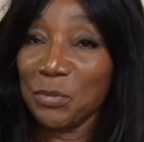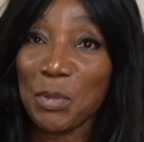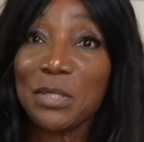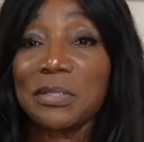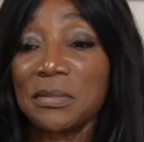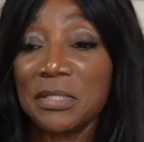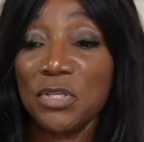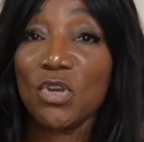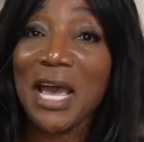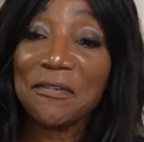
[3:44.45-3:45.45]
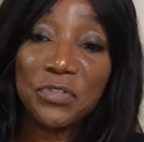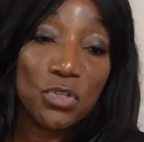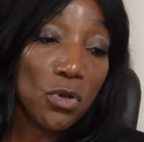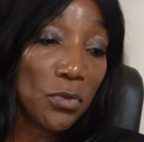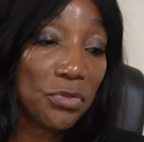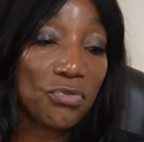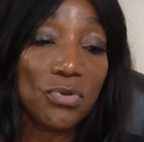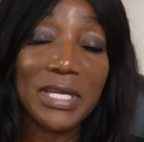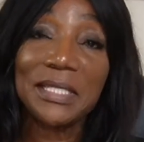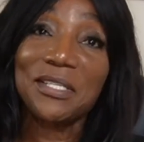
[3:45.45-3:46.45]
but you don't have to go through
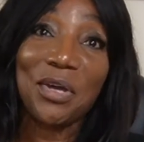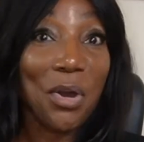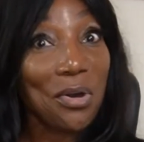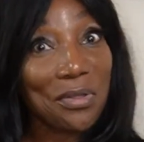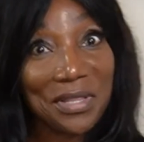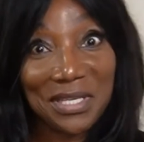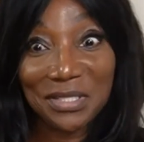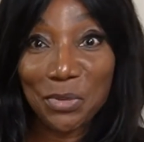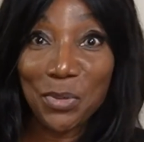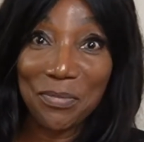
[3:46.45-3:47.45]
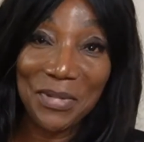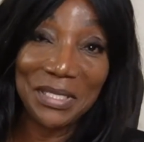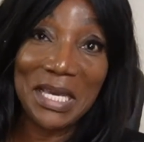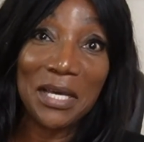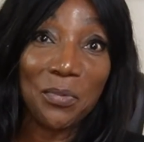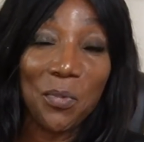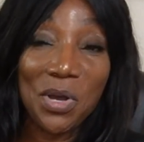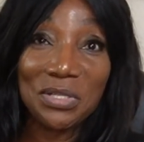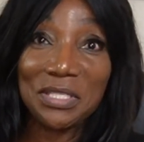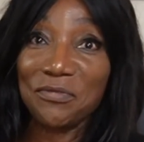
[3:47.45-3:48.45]
getting all these equipment at
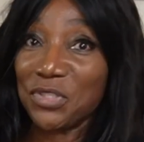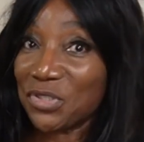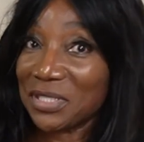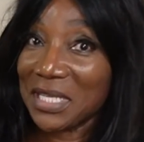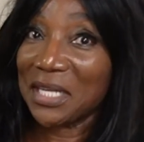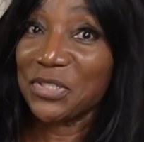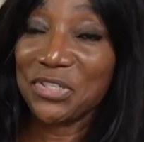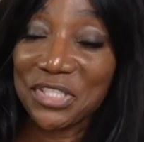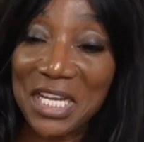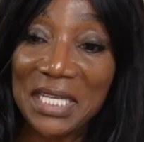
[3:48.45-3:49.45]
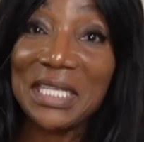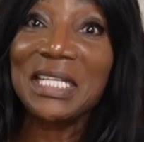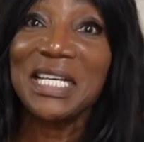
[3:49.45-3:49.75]
once if you just start your channel.